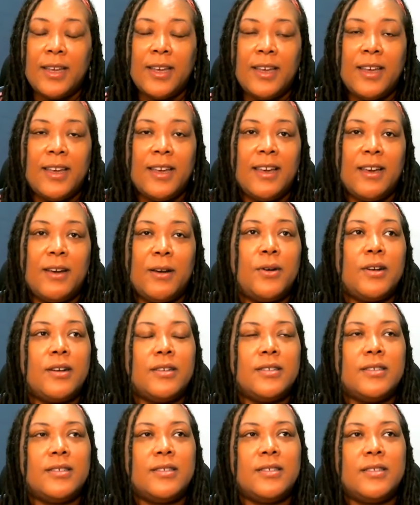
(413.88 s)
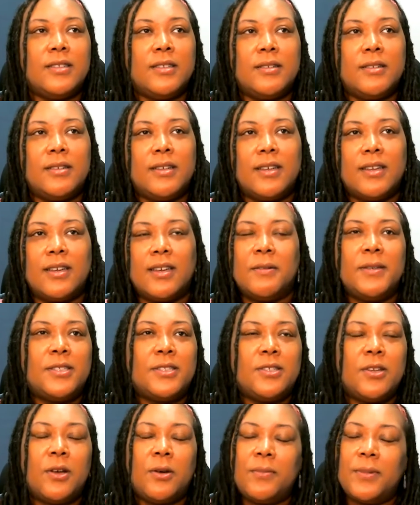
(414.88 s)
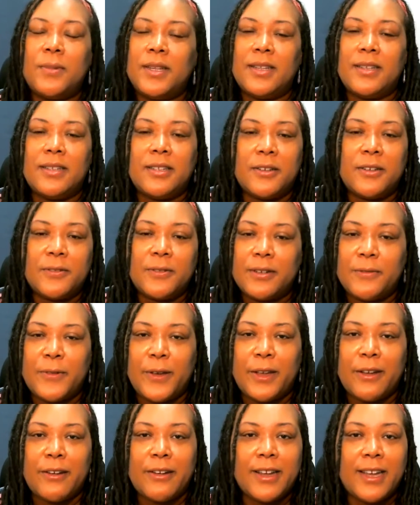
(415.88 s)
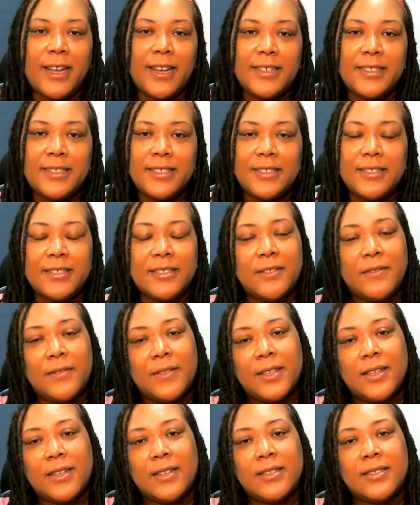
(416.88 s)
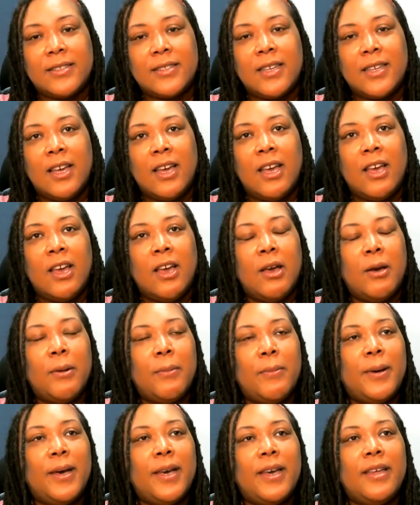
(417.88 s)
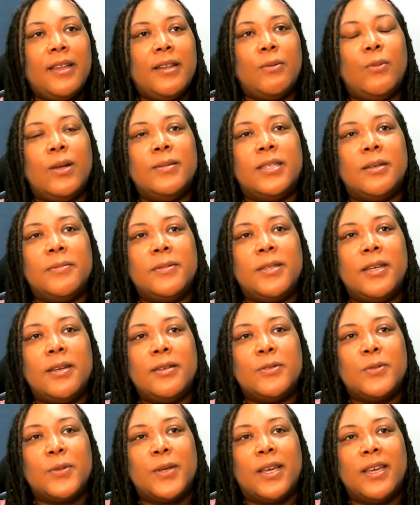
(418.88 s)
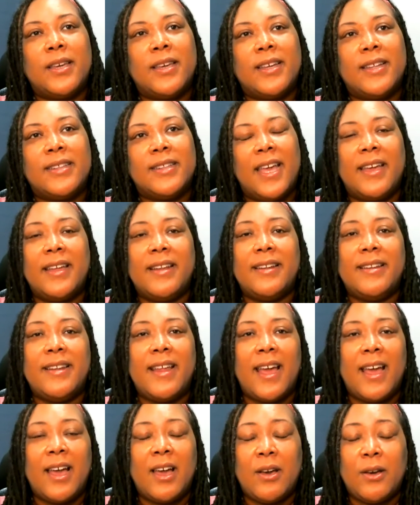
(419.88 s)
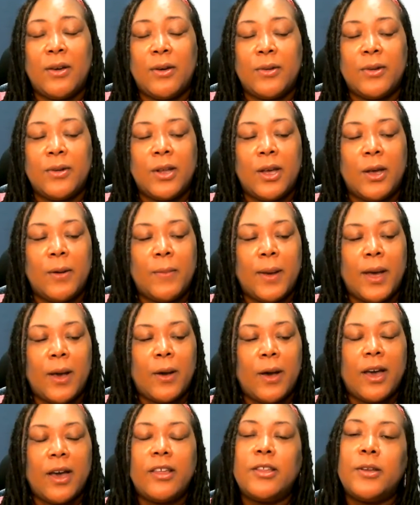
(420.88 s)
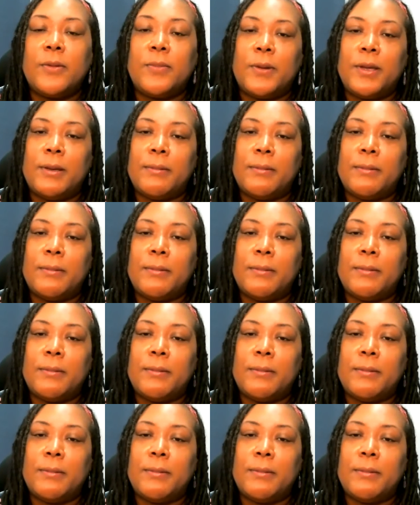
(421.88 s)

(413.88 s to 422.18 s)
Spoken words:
Or, it can be so many different variations of this. But sometimes we can get taken down about other people's